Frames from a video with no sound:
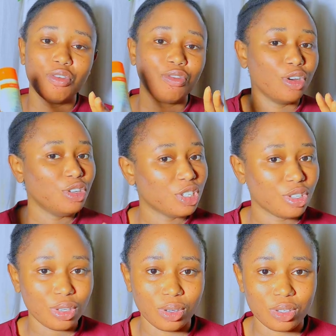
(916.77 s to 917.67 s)
for using
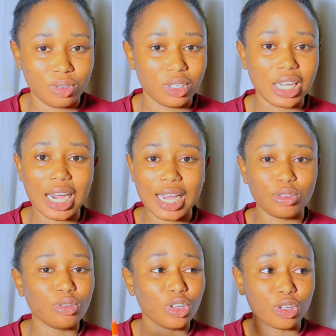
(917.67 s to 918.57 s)
sunscreen. Guys,
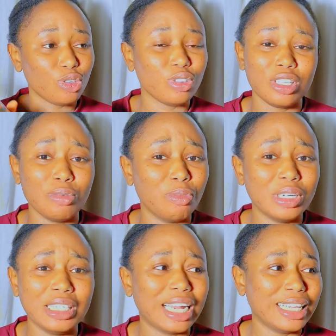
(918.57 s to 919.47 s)
don't just use in the
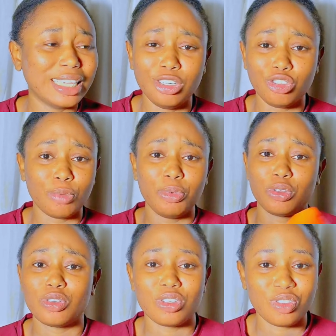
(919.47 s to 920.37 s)
morning and then drop your
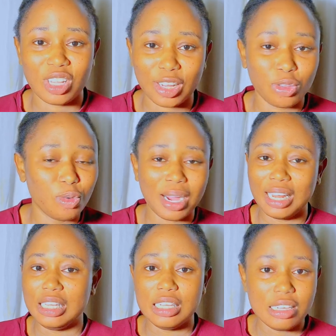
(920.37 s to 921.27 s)
sunscreen at home
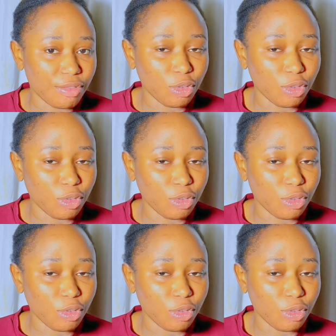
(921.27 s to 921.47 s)
and leave.